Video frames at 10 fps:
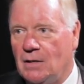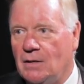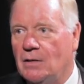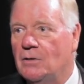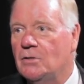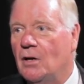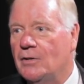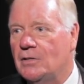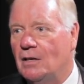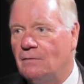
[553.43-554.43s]
and here's all
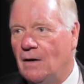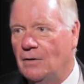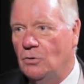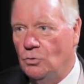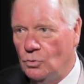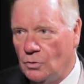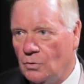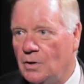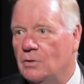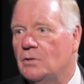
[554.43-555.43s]
the stuff on Hulu,
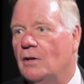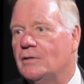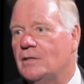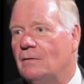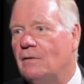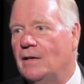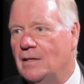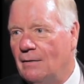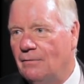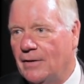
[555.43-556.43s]
and here's all the stuff on
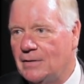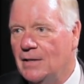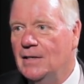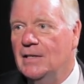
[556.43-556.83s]
Netflix,